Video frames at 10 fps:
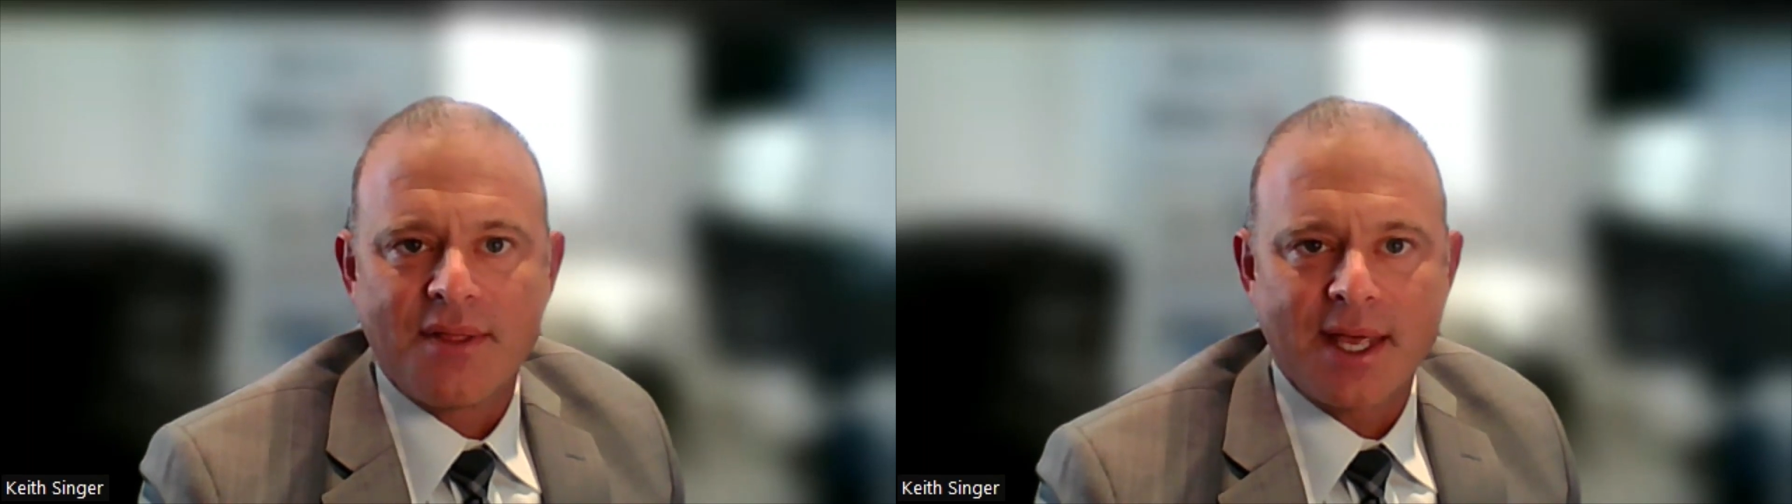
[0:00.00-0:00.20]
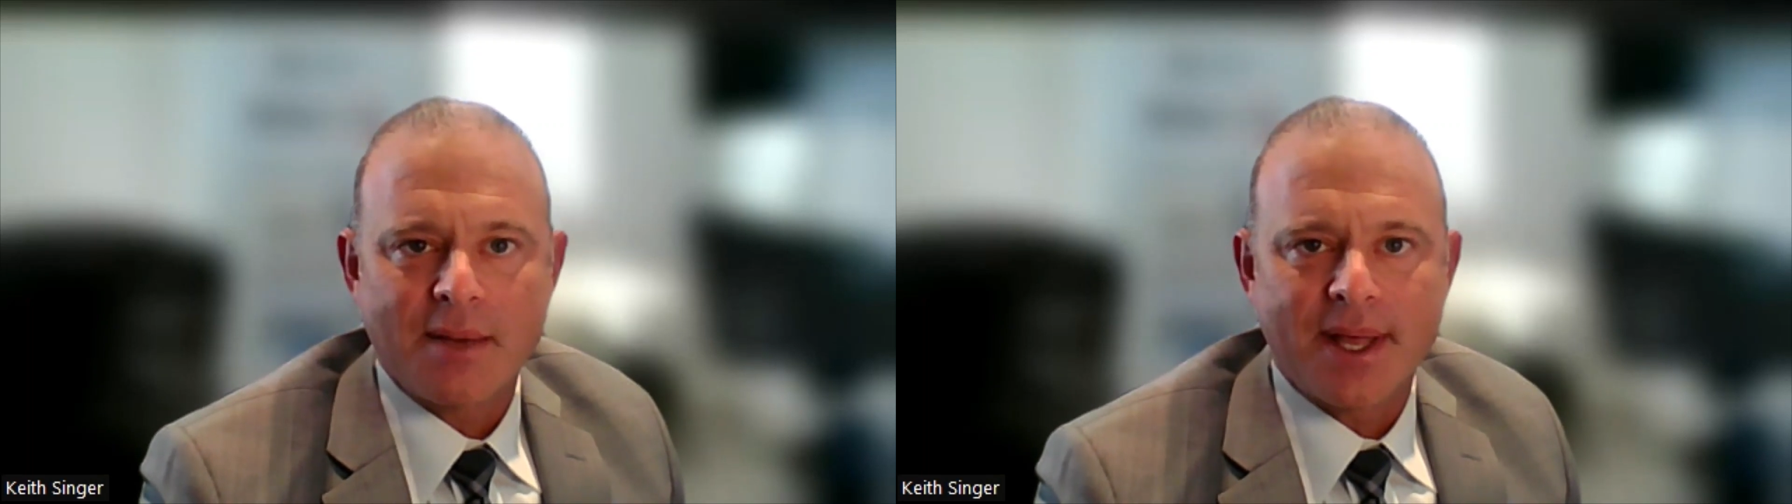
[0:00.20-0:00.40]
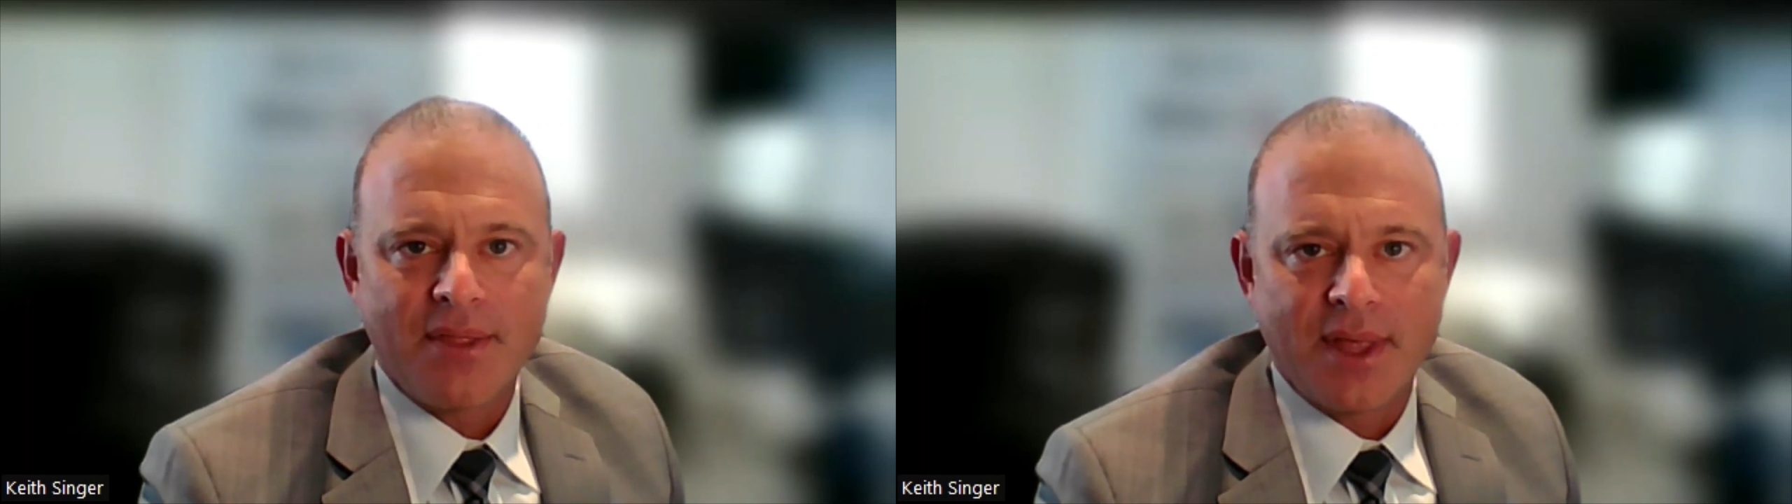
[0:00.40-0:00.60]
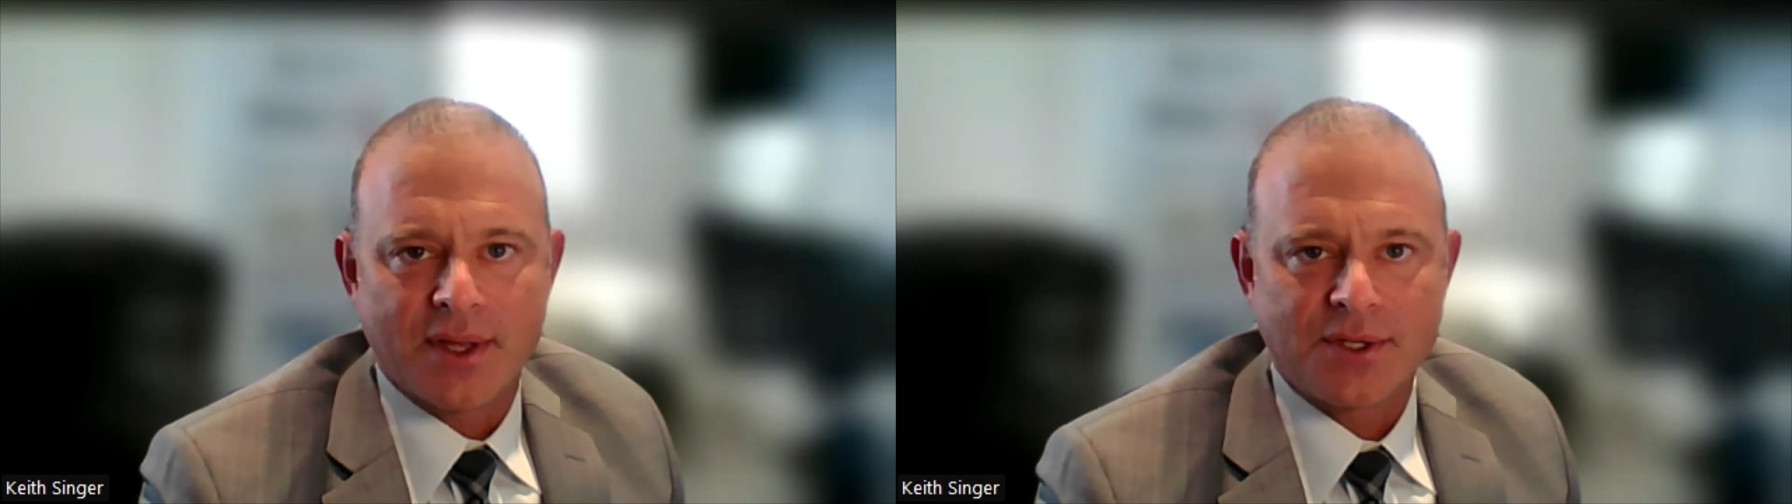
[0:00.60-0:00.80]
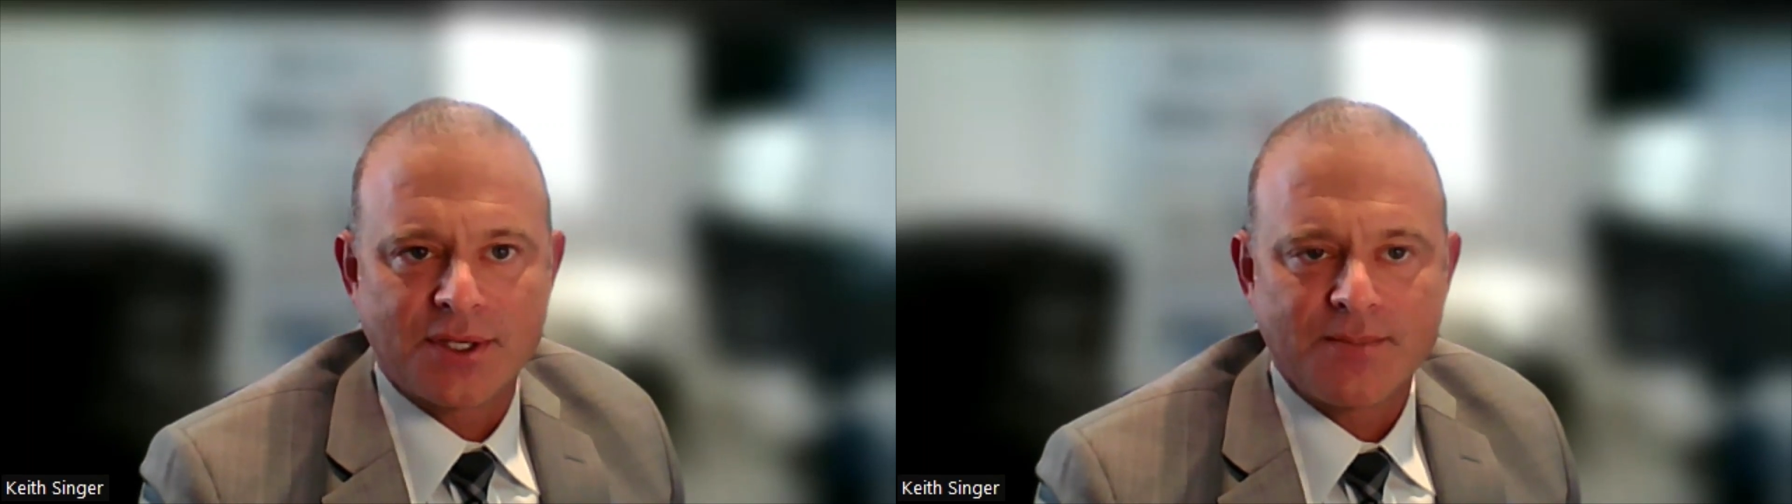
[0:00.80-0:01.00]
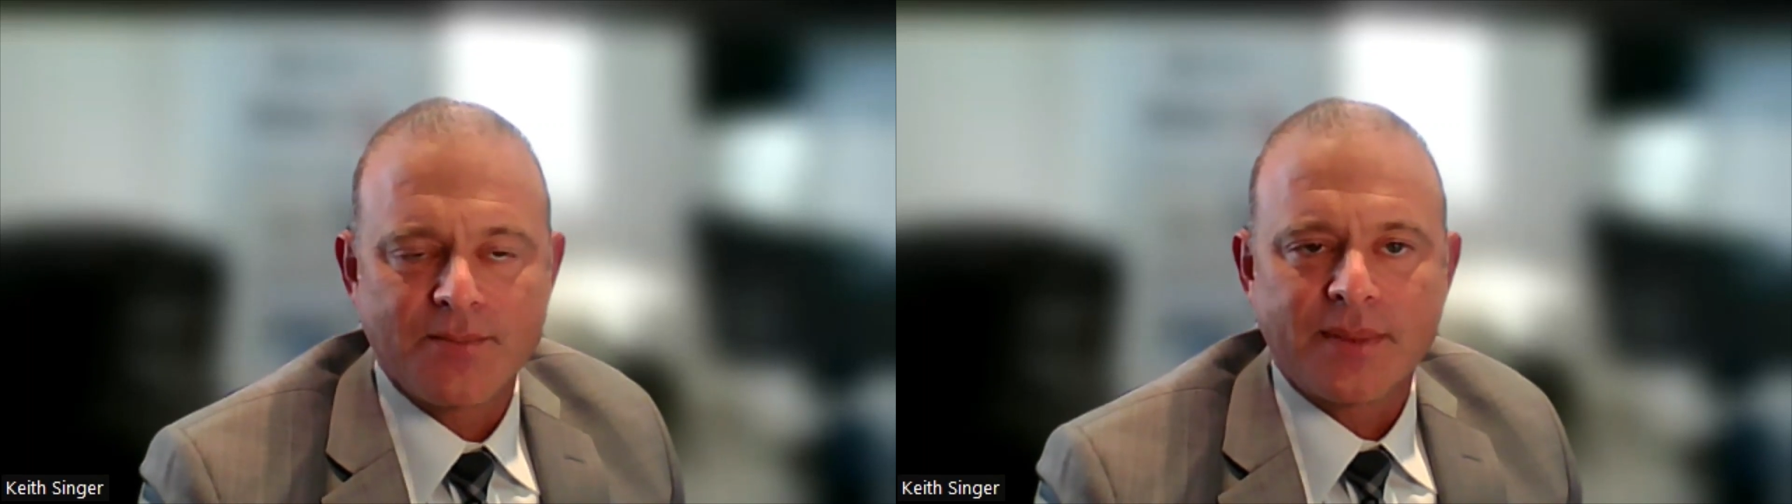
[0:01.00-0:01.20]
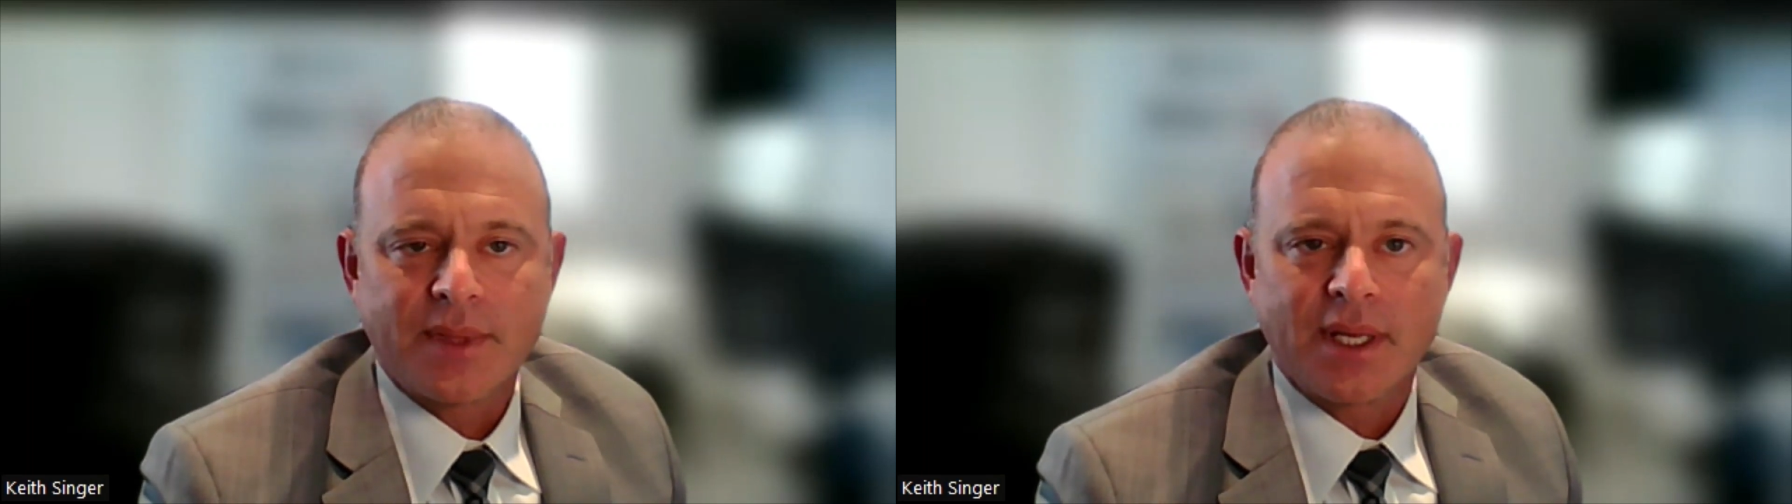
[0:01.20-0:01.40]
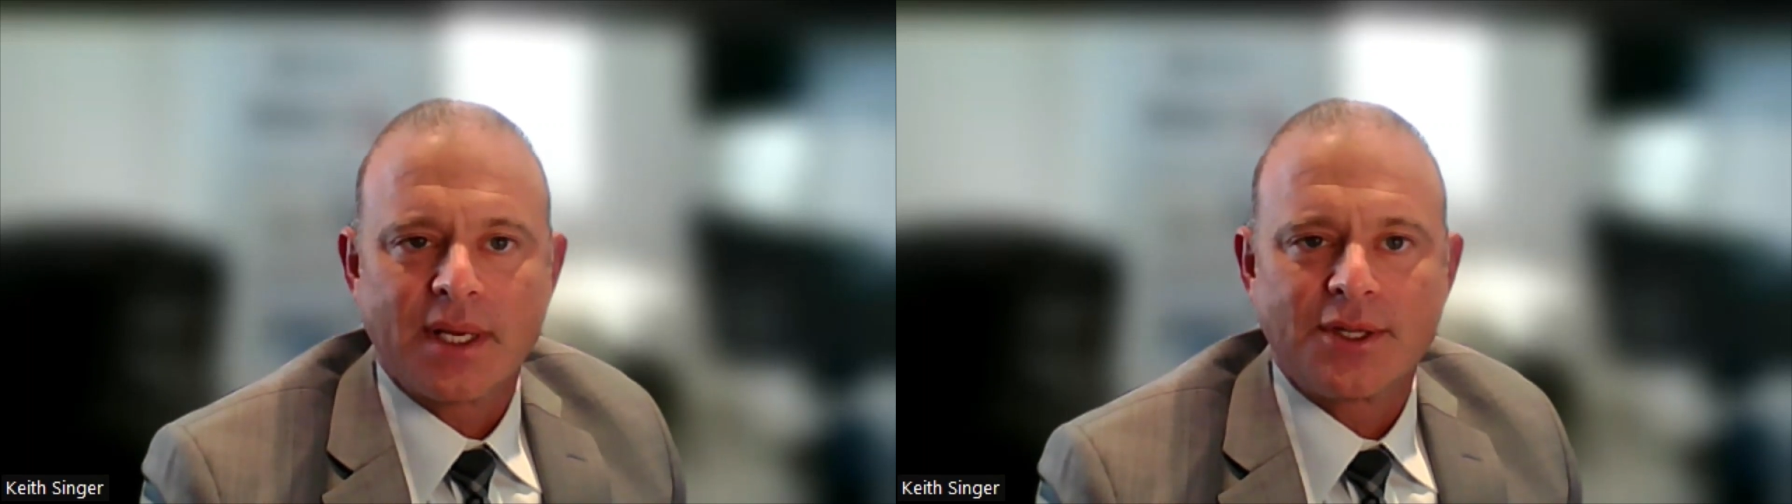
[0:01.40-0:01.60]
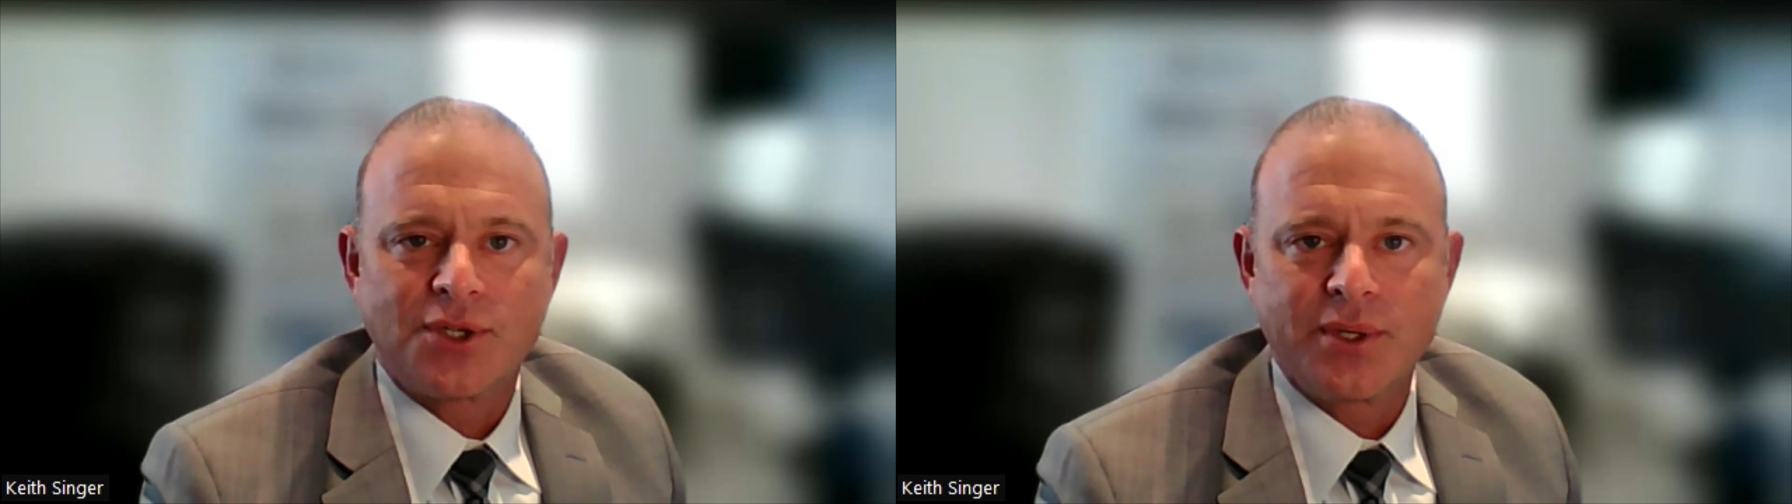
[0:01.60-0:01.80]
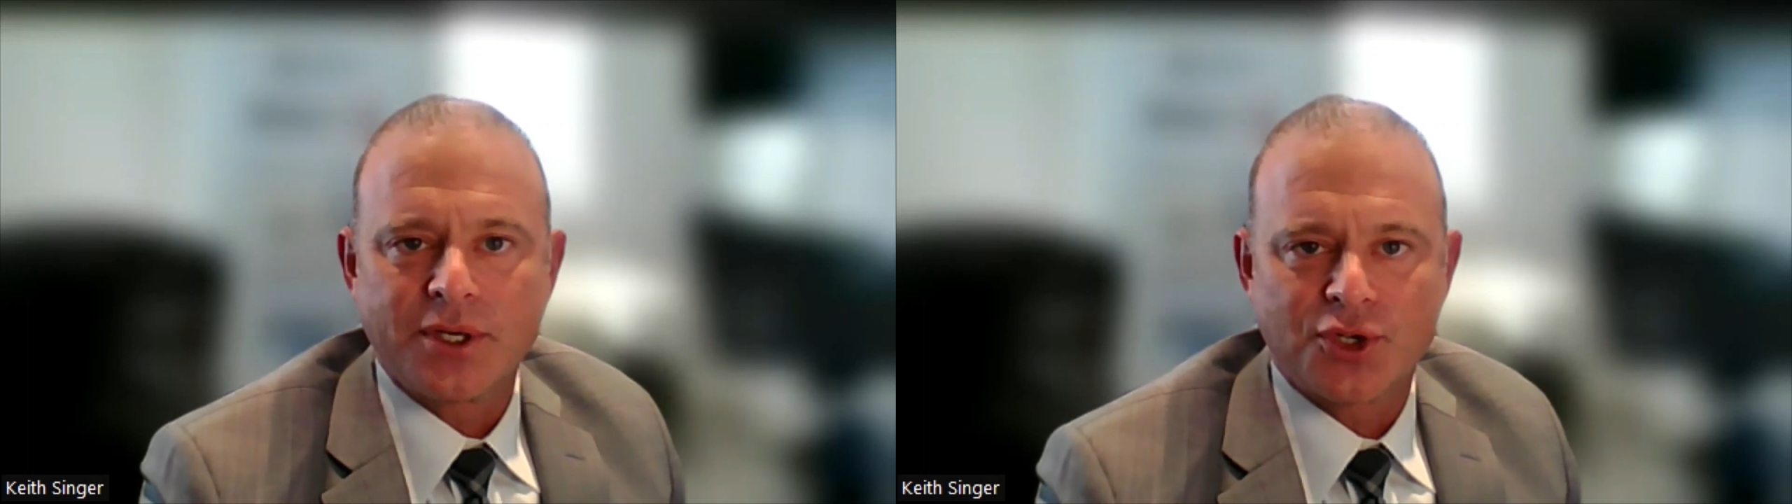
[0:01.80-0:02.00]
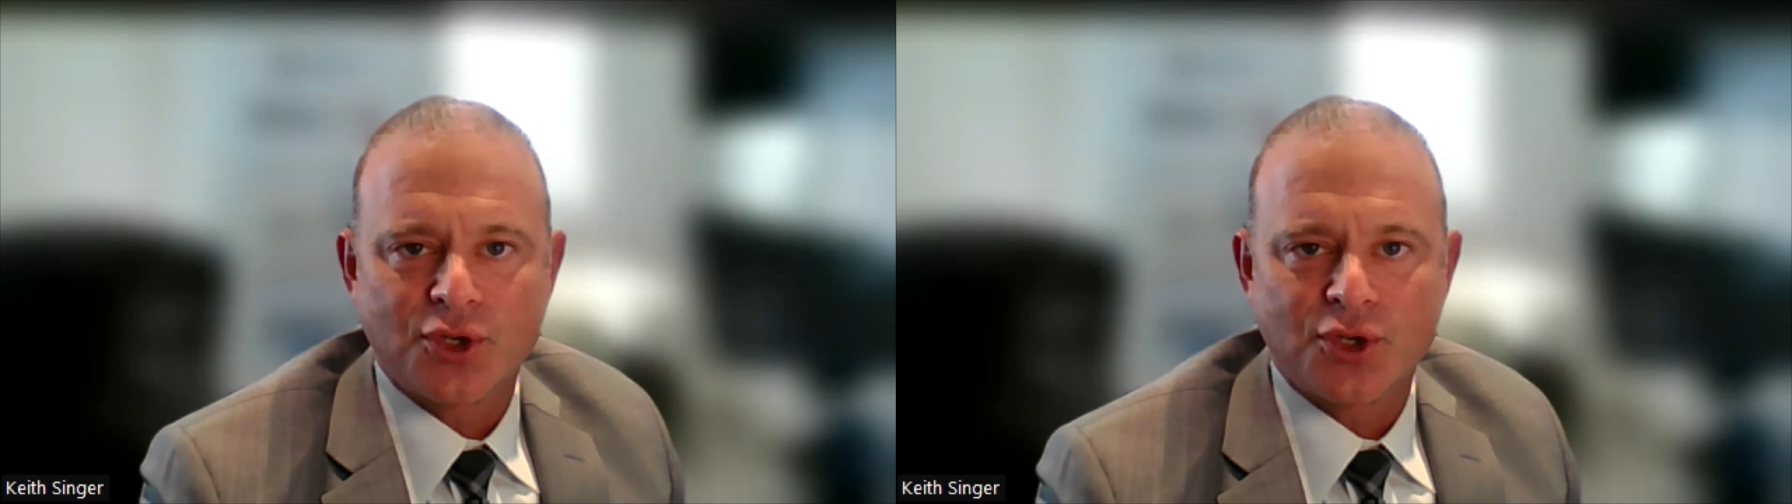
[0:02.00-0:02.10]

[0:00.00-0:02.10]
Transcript: Think about this: 2 year